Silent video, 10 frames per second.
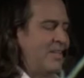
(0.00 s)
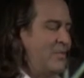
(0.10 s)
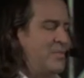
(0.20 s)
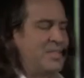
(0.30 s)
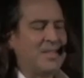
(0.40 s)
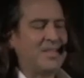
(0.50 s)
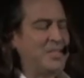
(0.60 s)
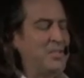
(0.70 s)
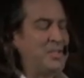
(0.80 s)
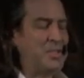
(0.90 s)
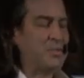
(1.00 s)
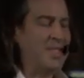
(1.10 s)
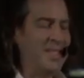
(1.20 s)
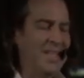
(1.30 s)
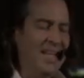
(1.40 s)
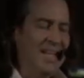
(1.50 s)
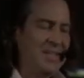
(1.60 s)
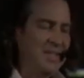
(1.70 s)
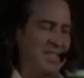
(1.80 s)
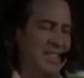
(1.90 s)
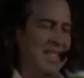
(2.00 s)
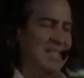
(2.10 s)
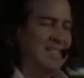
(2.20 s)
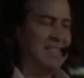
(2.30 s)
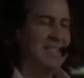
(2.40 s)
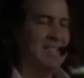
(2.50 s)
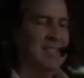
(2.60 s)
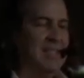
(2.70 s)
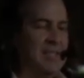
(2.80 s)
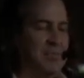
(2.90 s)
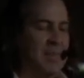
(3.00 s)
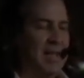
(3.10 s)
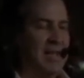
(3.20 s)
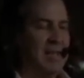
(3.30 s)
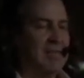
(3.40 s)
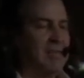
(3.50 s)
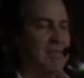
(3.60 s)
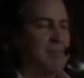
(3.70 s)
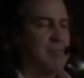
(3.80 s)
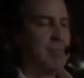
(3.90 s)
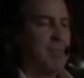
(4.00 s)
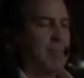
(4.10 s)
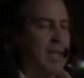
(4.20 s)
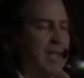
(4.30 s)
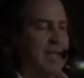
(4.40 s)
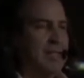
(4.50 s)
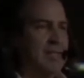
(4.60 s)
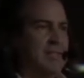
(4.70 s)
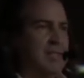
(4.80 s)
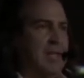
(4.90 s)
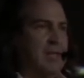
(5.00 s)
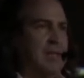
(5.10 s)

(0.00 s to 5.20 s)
Like almost all of this, you can just read it. So these guys did this math, and